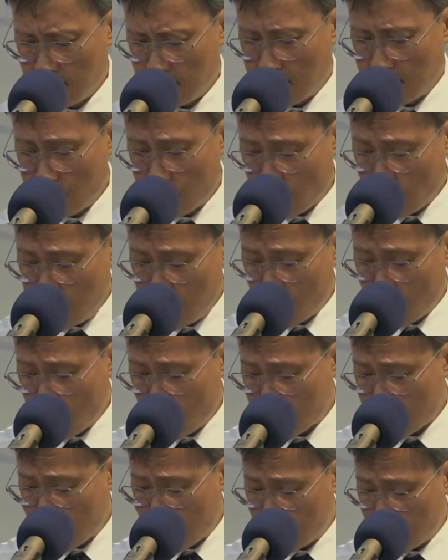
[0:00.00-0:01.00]
And so, in
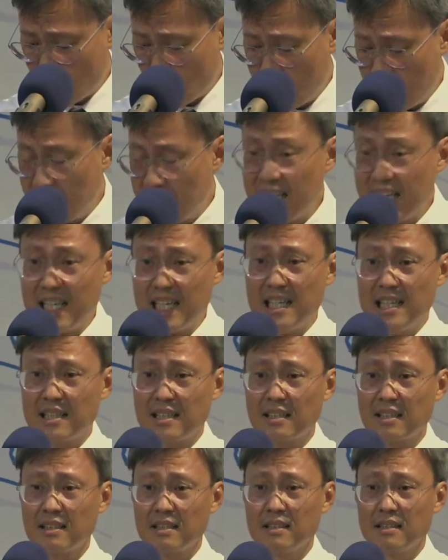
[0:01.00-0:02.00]
those times, we need,
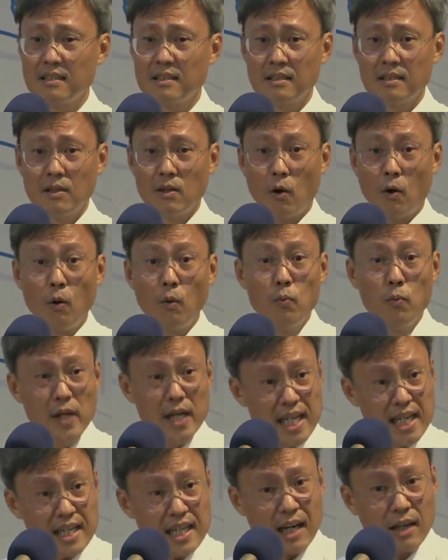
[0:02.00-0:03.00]
or
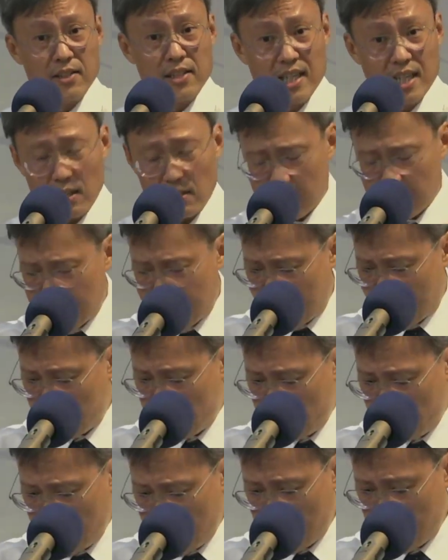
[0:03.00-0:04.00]
we ourselves can
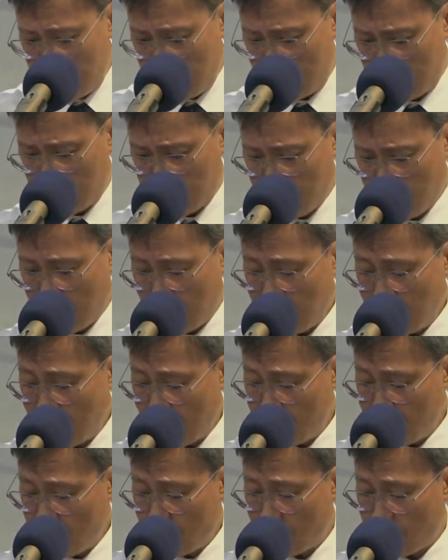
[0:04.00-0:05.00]
be, a loving